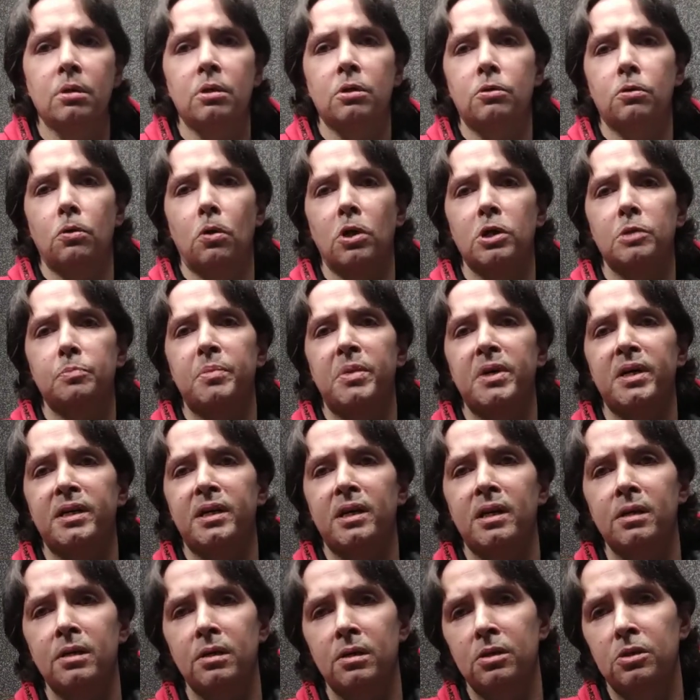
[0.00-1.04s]
Cross pick
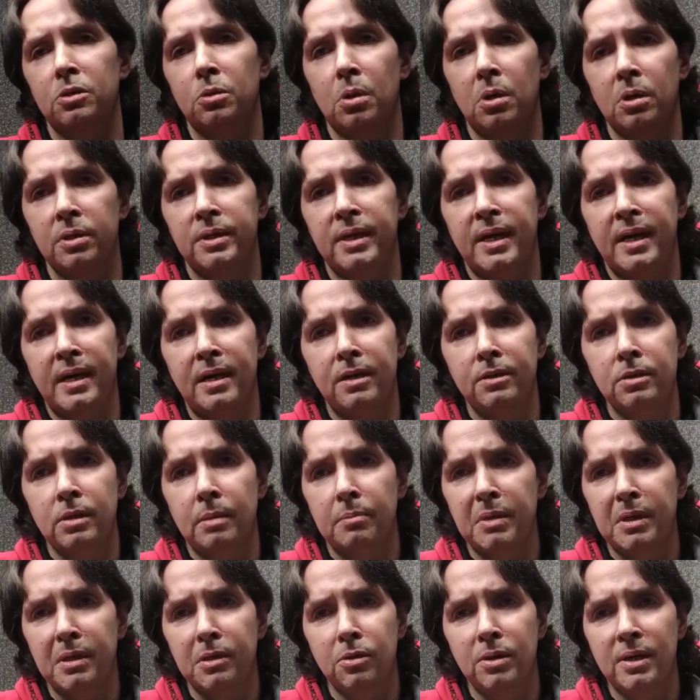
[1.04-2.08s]
it, you can do all downs. I
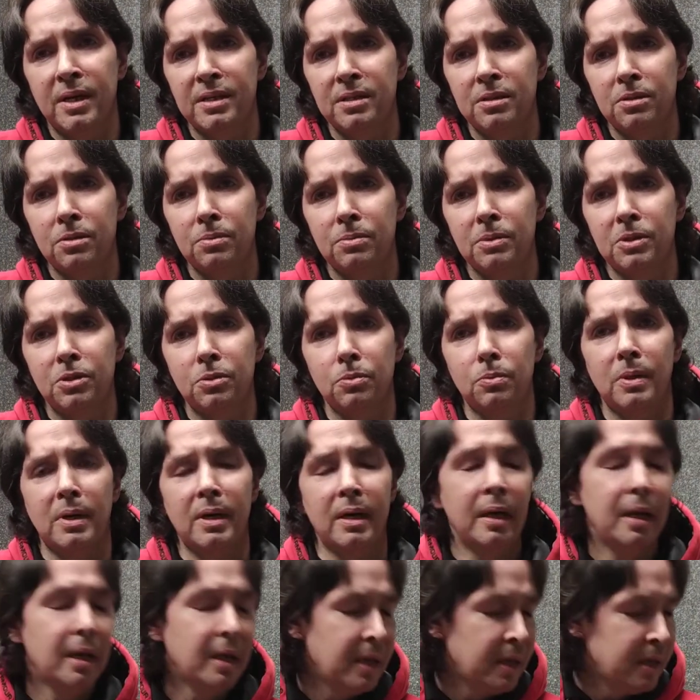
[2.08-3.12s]
mean, you guys do what you
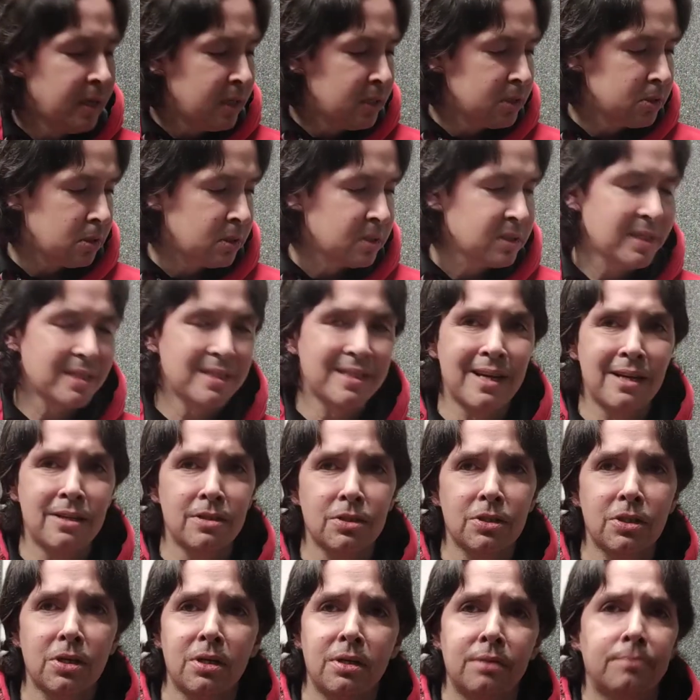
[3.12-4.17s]
want as long as it
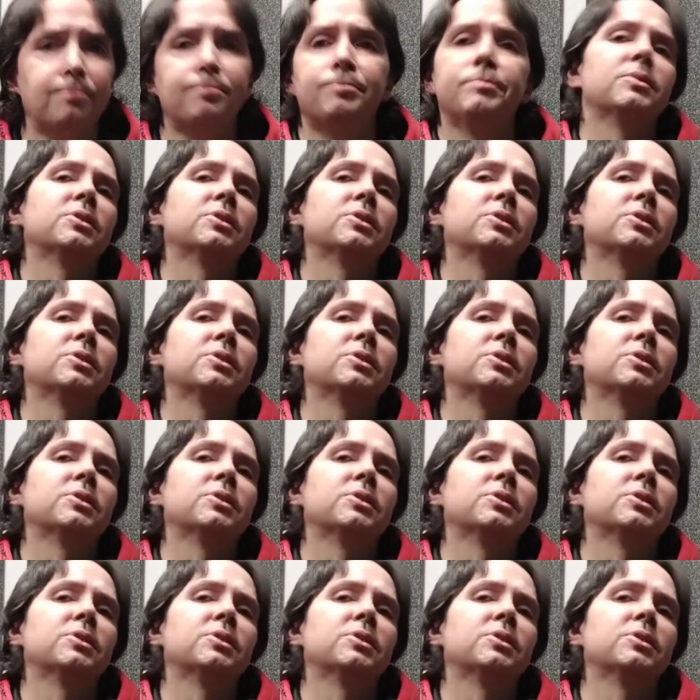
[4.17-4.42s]
sounds good.